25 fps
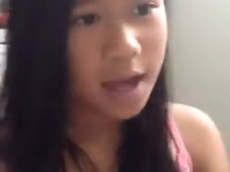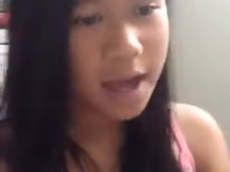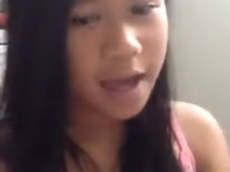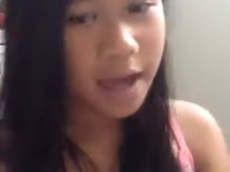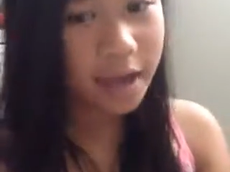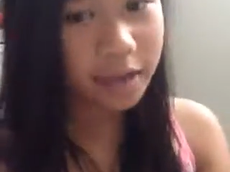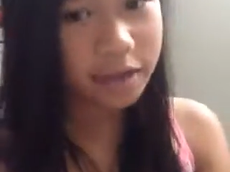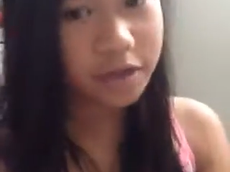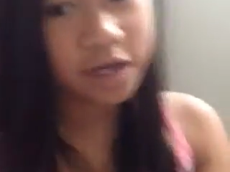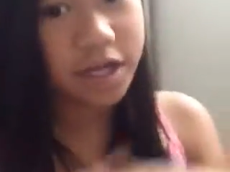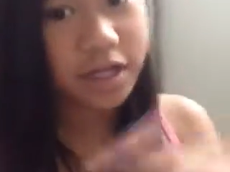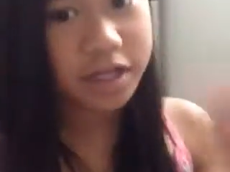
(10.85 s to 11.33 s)

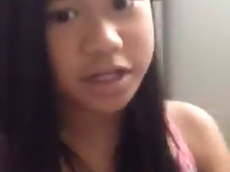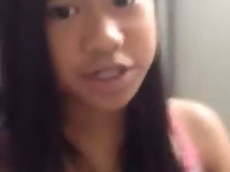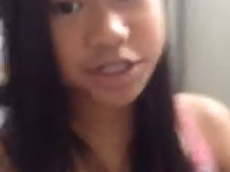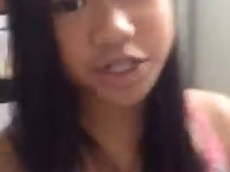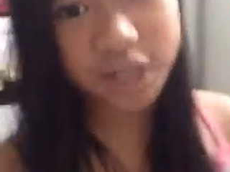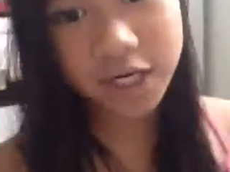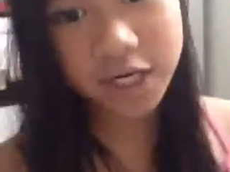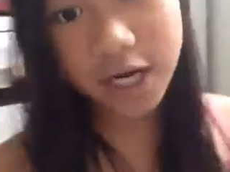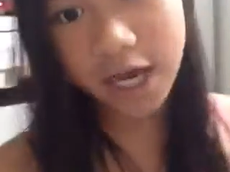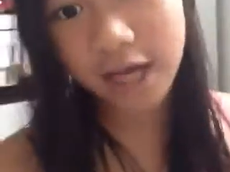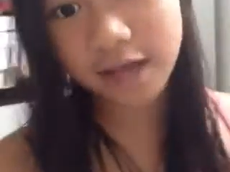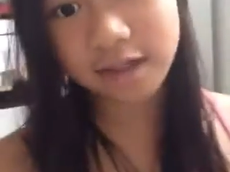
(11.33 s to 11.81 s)
and today's
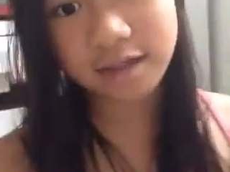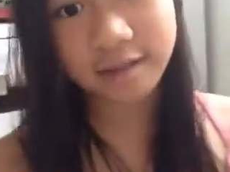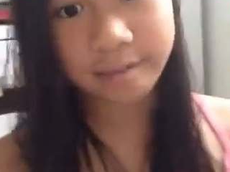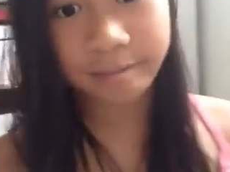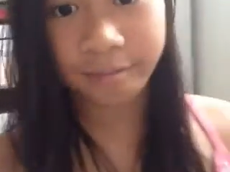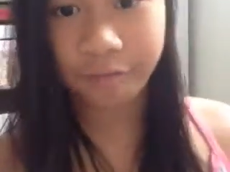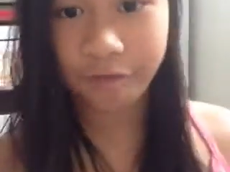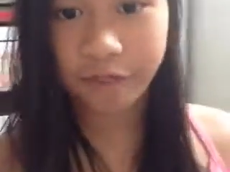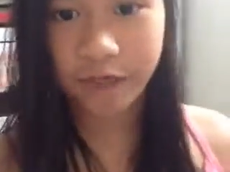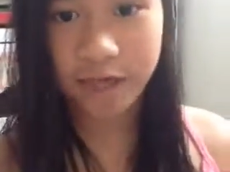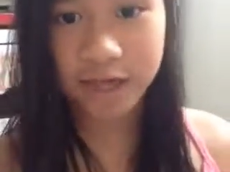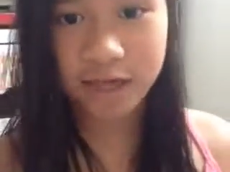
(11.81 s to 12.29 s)
July
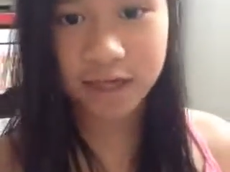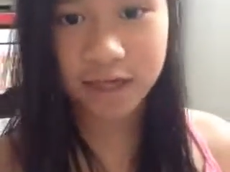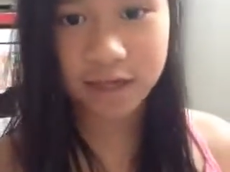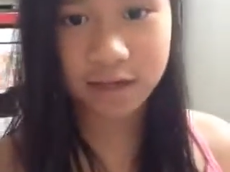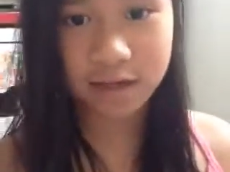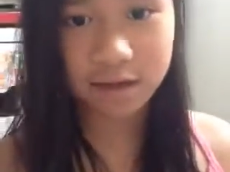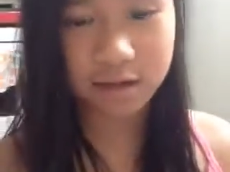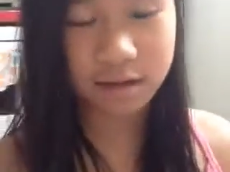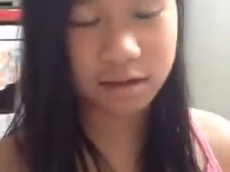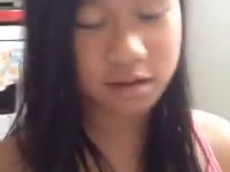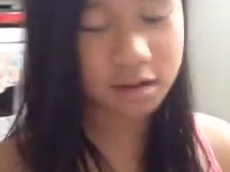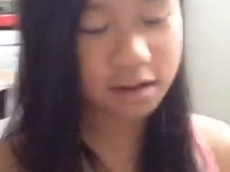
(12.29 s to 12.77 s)

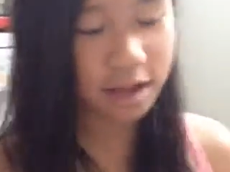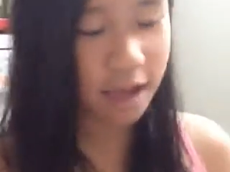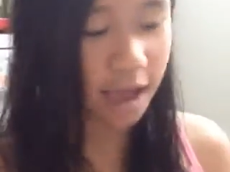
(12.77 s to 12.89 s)
something.